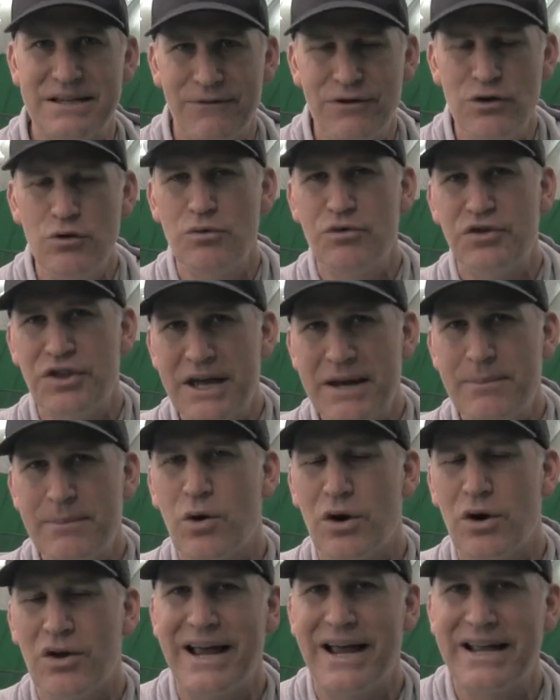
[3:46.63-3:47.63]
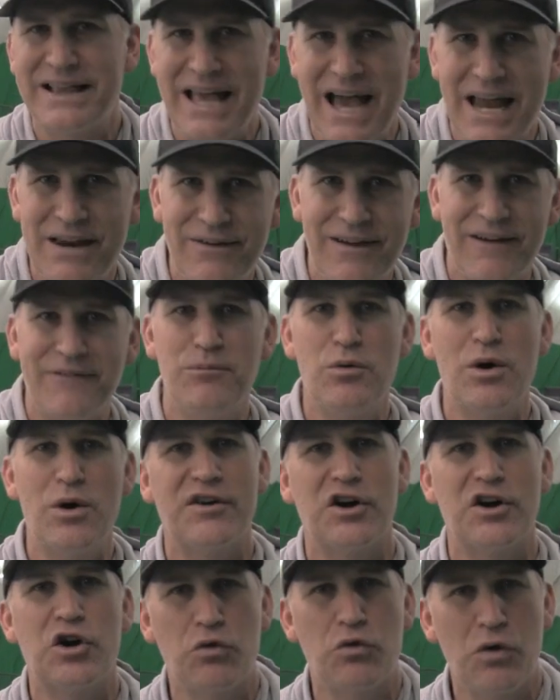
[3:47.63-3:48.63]
If you think more like that, if you have more
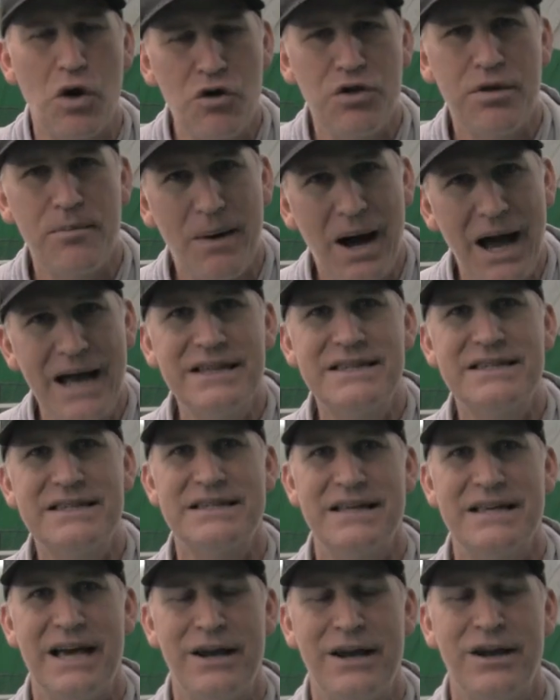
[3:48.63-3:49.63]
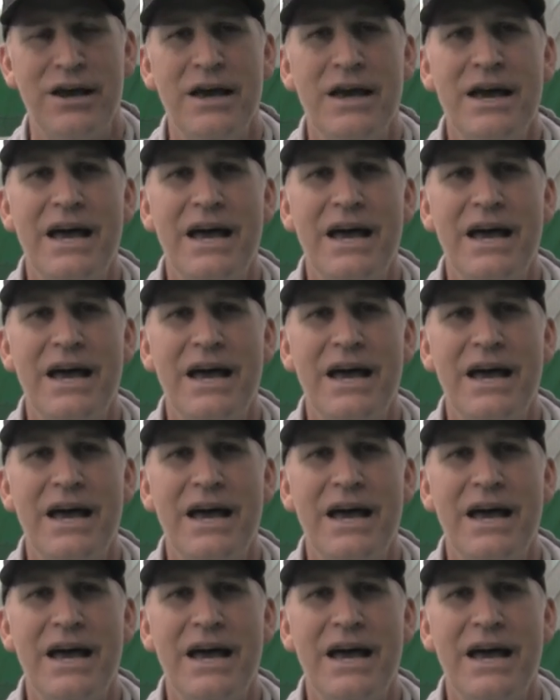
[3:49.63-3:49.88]
of a growth mindset,